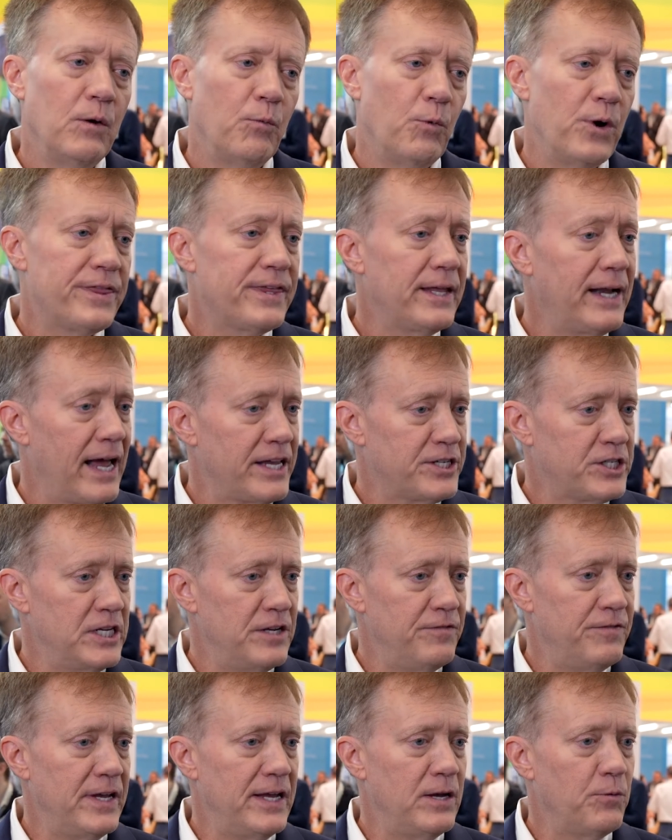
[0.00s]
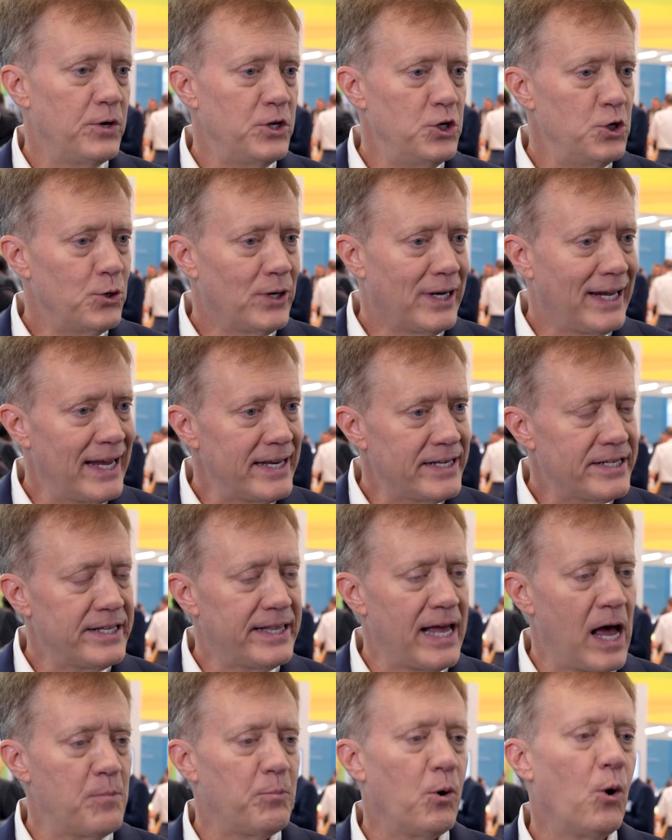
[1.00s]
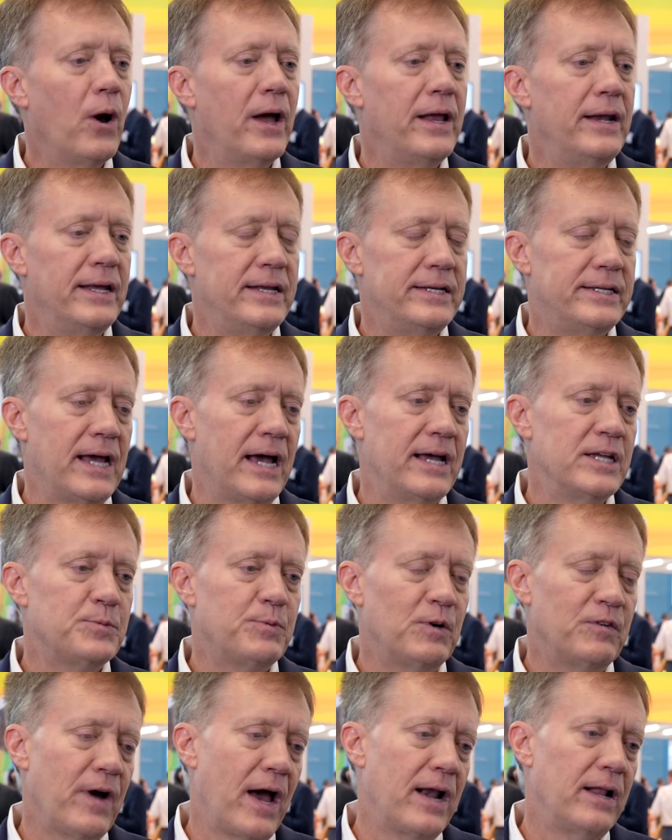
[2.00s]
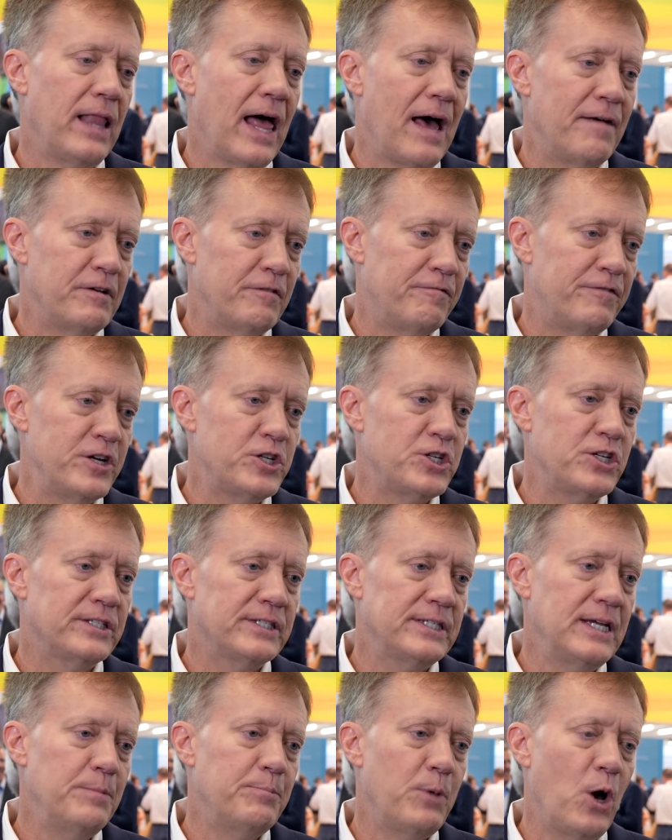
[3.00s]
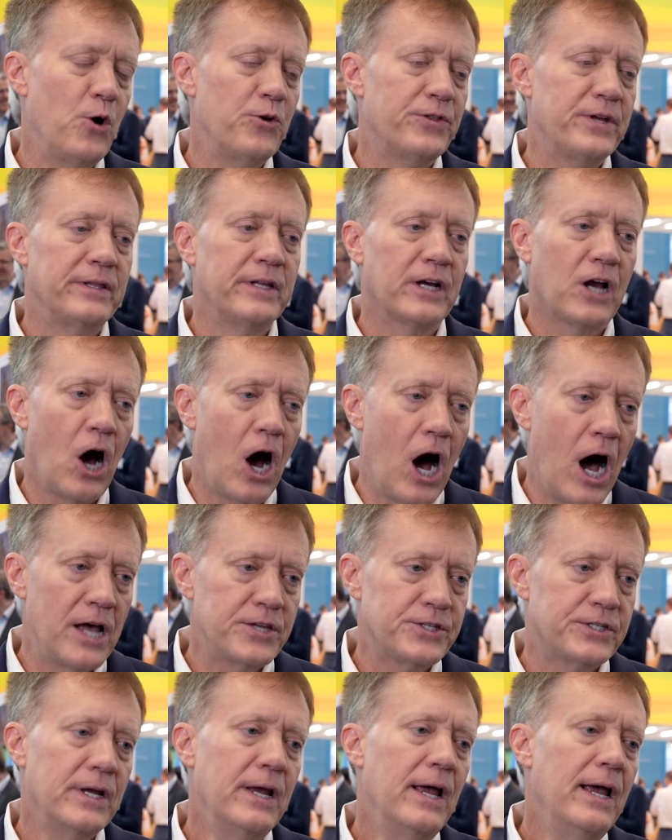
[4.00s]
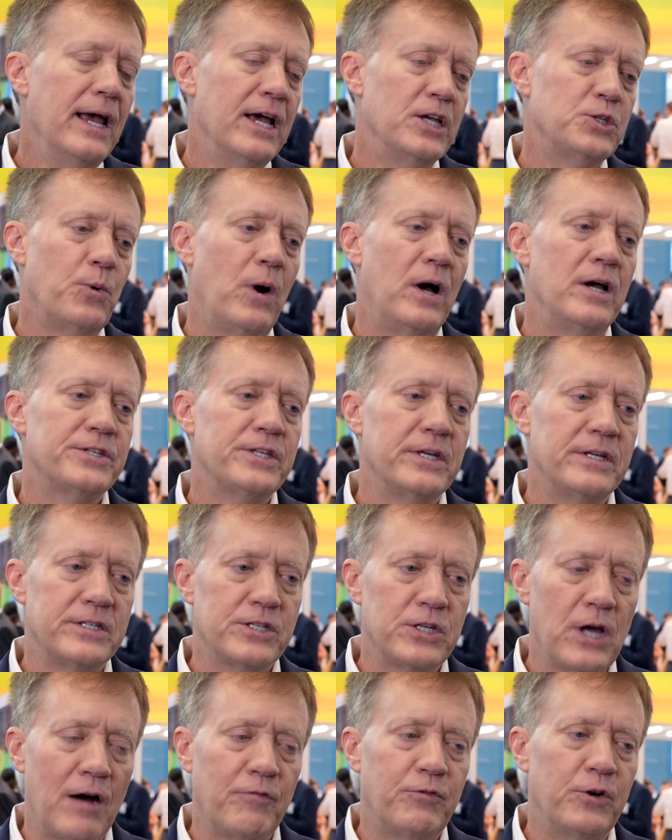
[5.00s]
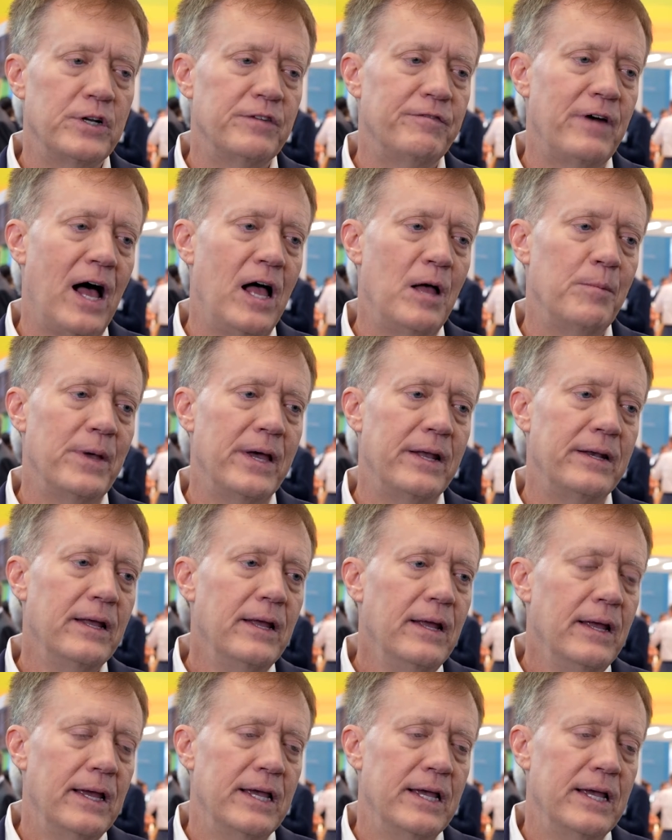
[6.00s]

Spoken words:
with an SDV, when you get to that point, it does provide a lot of efficiency, both in the cost as well as the software development,